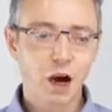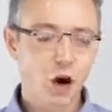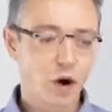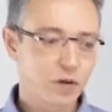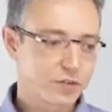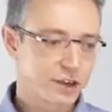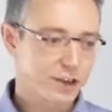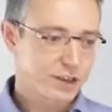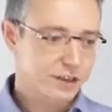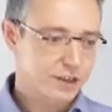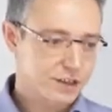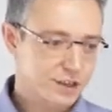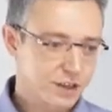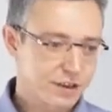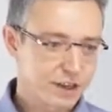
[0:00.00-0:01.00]
On the
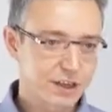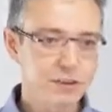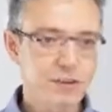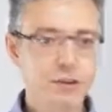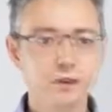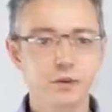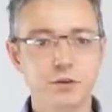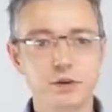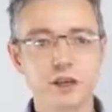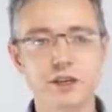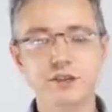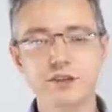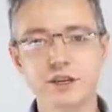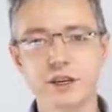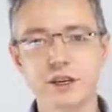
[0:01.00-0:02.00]
screen, you
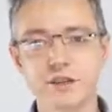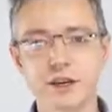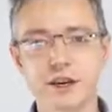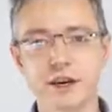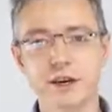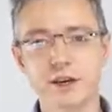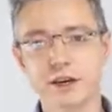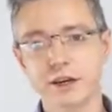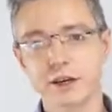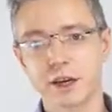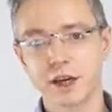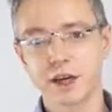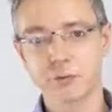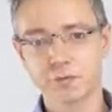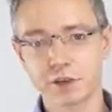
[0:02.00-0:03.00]
can see the
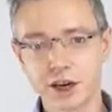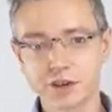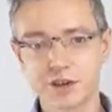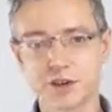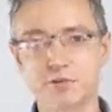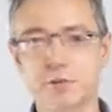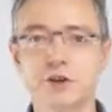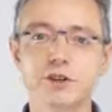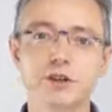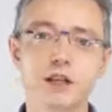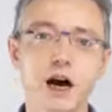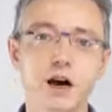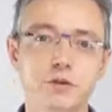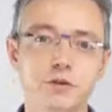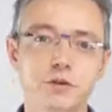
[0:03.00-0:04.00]
expression which
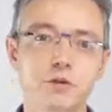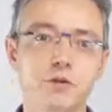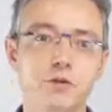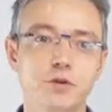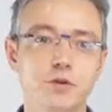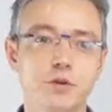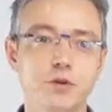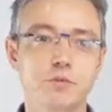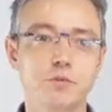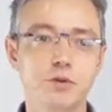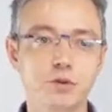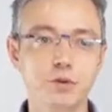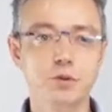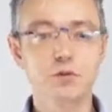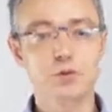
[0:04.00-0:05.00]
allows you to
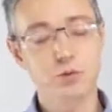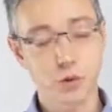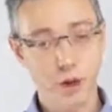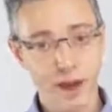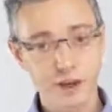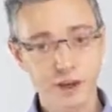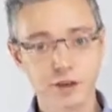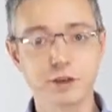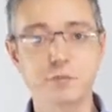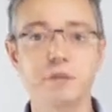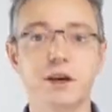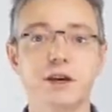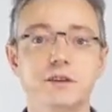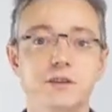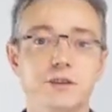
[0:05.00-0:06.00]
compute, to
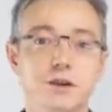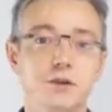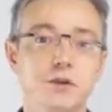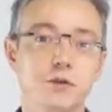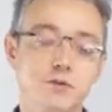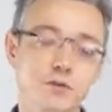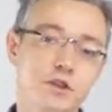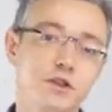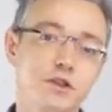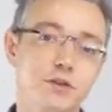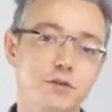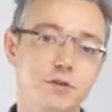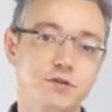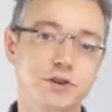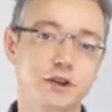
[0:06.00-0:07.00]
estimate the
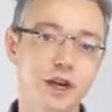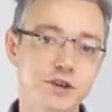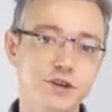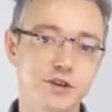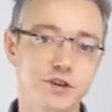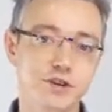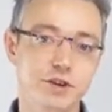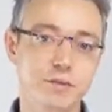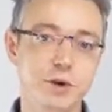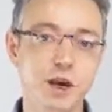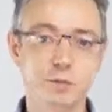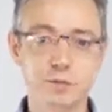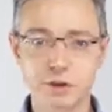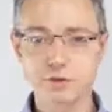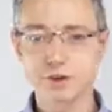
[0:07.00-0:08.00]
coefficient of relationship
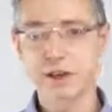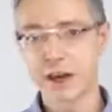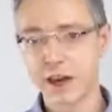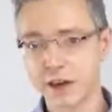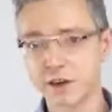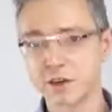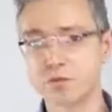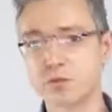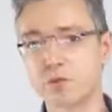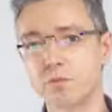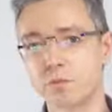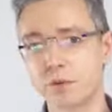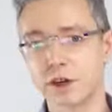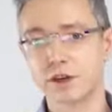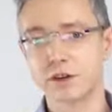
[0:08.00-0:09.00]
between any two
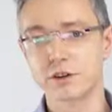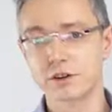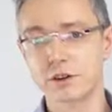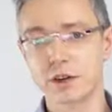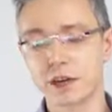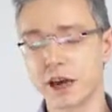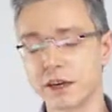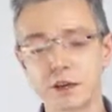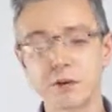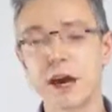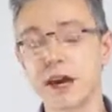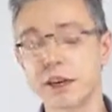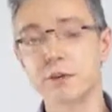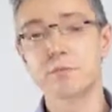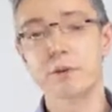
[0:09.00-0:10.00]
pairs,
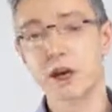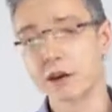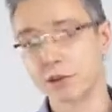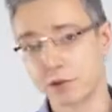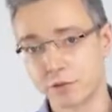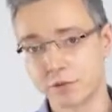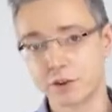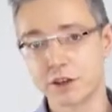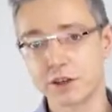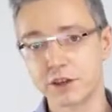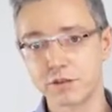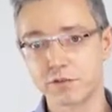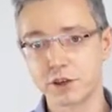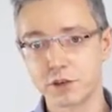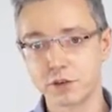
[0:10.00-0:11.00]
any pair of
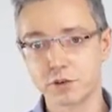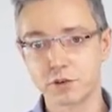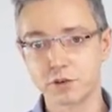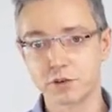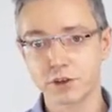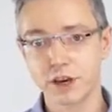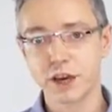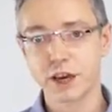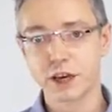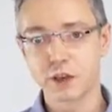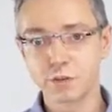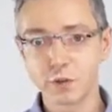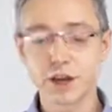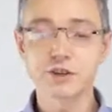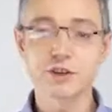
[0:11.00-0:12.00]
individuals
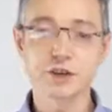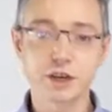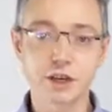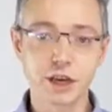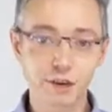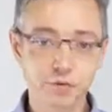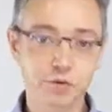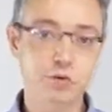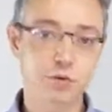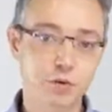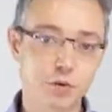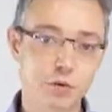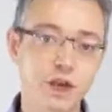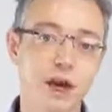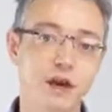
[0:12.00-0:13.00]
in question, if you
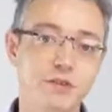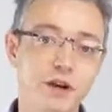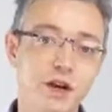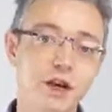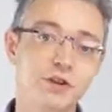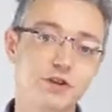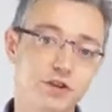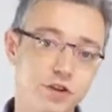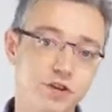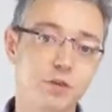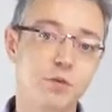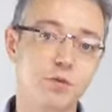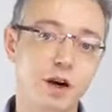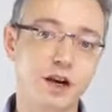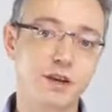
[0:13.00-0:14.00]
do have
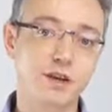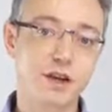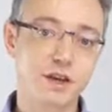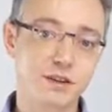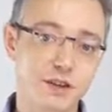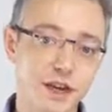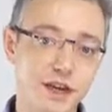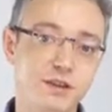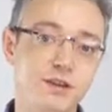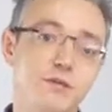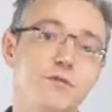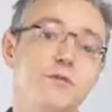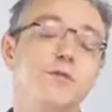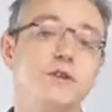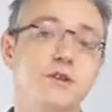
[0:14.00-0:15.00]
genome-wide data
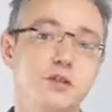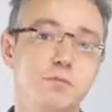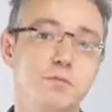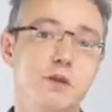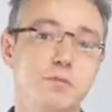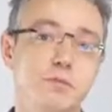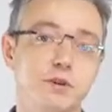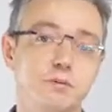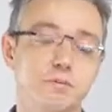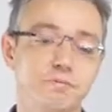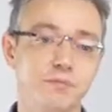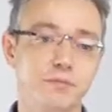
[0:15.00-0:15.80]
for these people.